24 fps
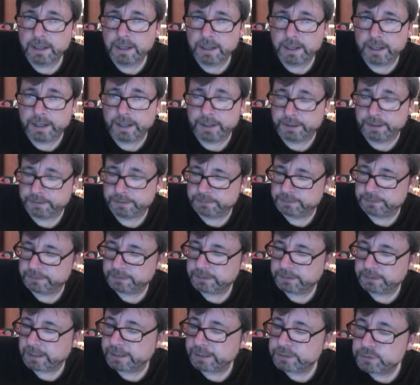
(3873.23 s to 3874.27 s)
and
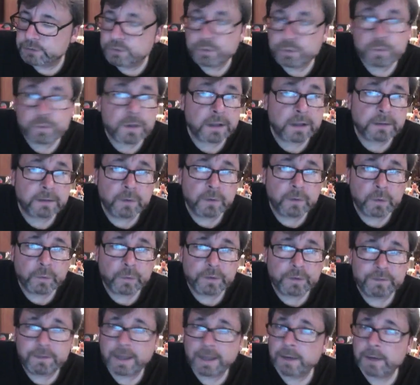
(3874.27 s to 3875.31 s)
I do not know
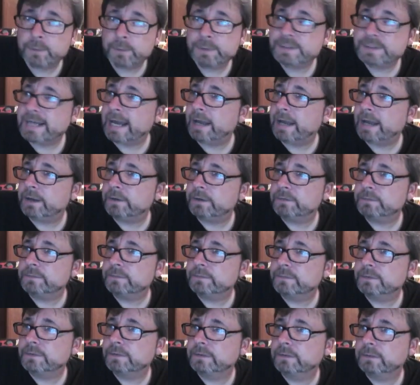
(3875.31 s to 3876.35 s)
if that was out of
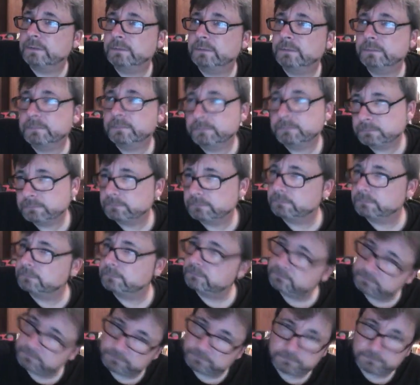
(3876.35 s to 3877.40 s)

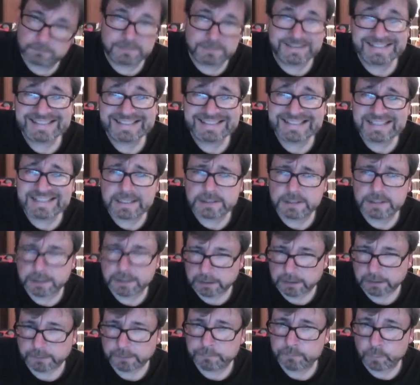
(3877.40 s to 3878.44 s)

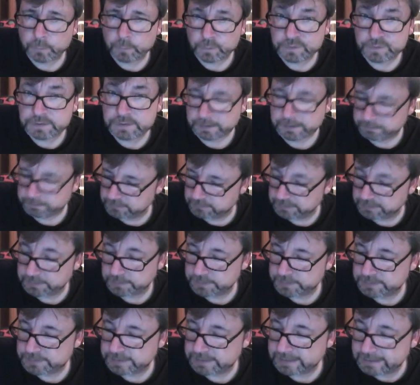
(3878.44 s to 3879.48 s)
necessity, we'll say,
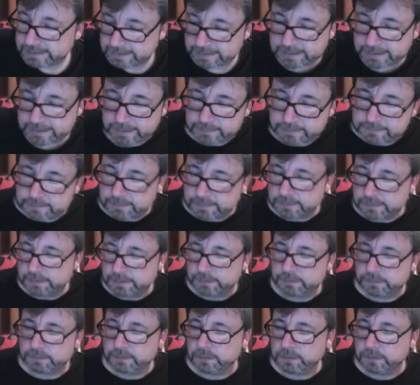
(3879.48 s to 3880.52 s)
because again,
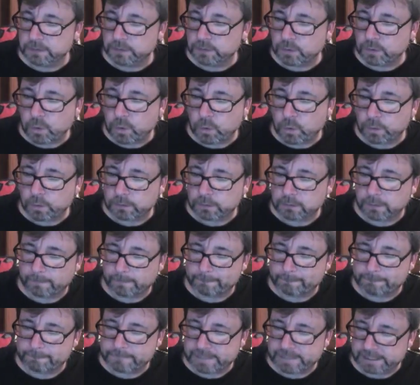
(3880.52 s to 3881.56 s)
in the court
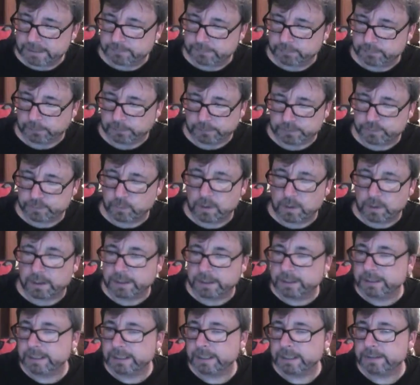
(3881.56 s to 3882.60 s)
papers, why
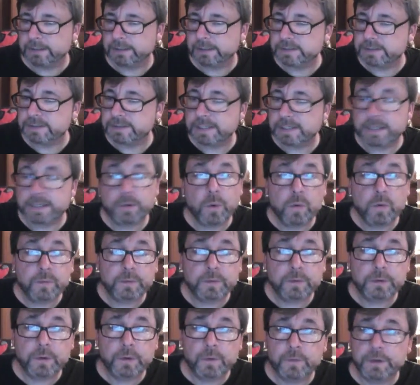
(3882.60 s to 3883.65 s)
again they say over
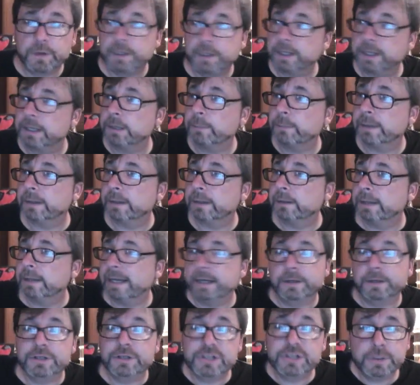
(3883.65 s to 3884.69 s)
and over again about
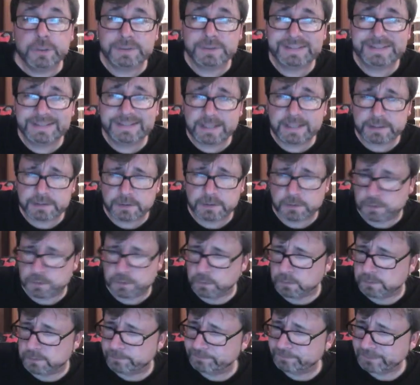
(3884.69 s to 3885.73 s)
how she was
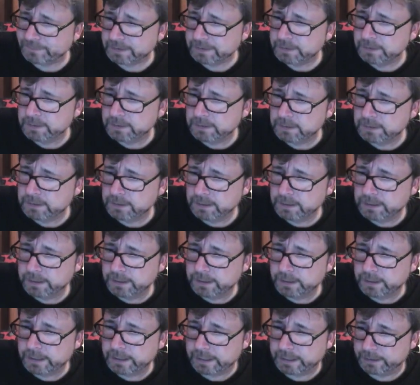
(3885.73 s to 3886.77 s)
destitute,
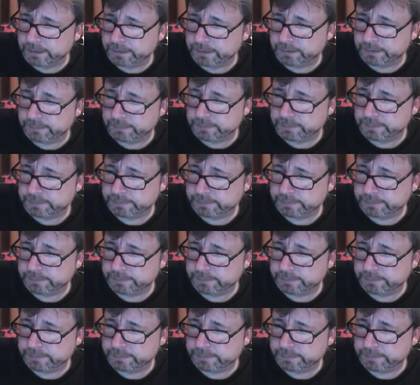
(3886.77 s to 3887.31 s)
and